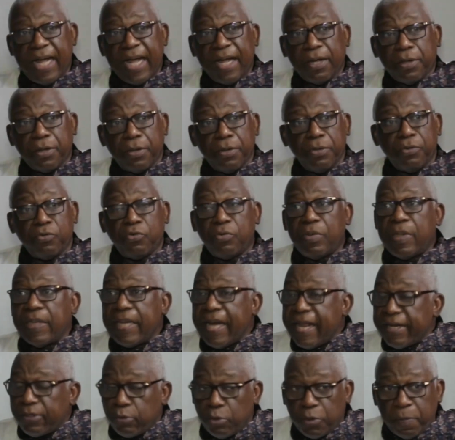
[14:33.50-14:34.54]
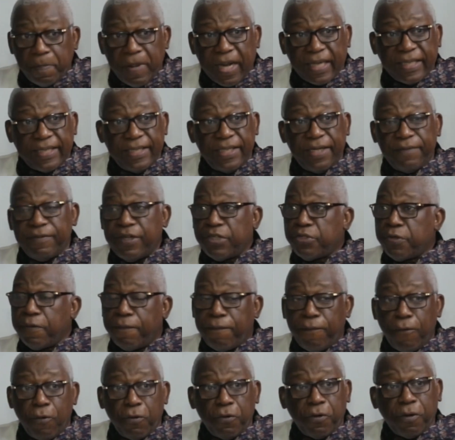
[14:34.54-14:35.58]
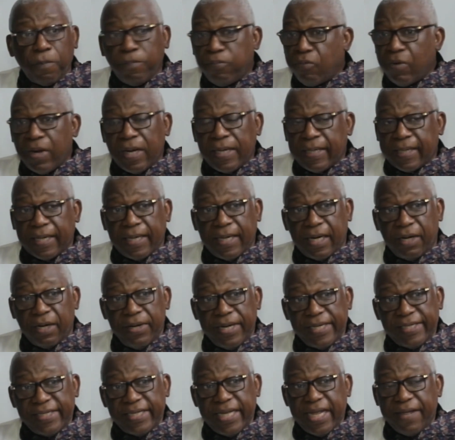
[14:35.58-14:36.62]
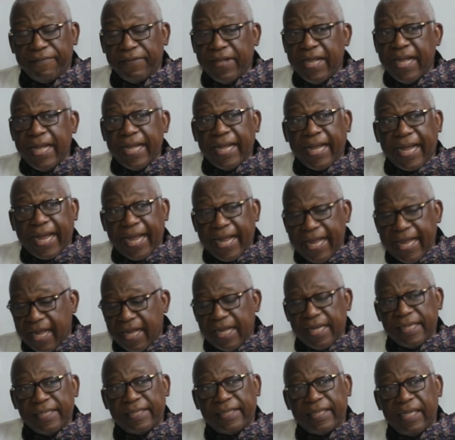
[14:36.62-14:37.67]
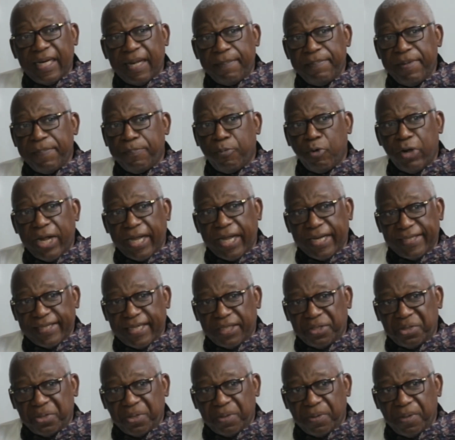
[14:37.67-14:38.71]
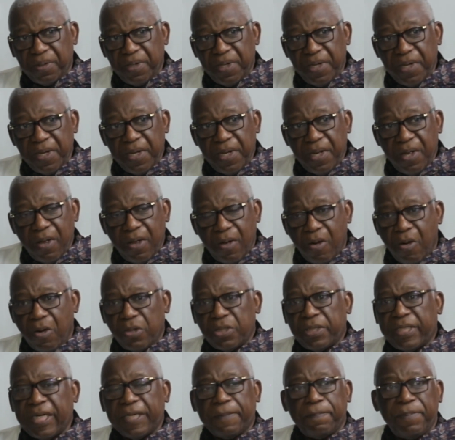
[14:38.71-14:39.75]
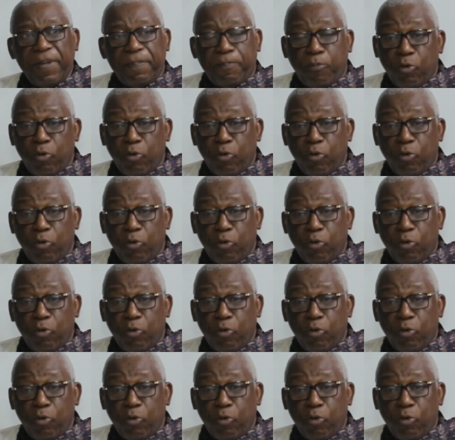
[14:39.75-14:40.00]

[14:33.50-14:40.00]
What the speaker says: will remember Nijan Frundi as a courageous and brave man who thread where others could not.